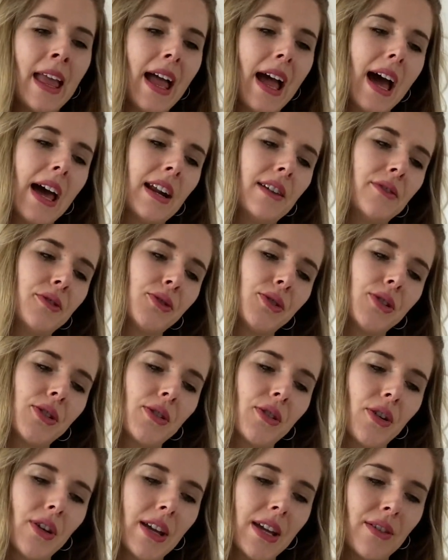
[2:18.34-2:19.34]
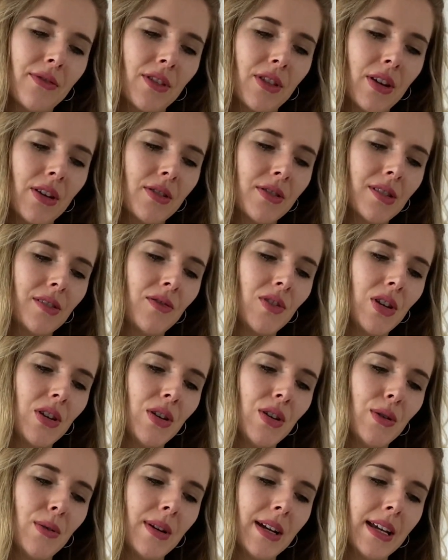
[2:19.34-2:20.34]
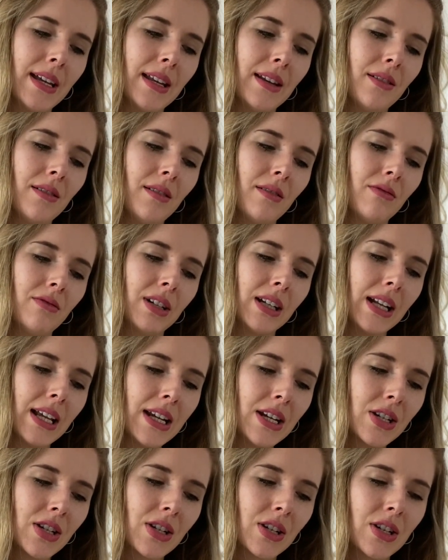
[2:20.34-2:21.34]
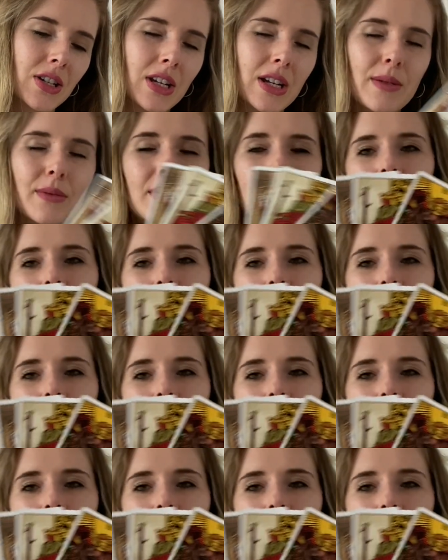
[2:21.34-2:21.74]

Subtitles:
And I've also got here, for those of you who are in relationships,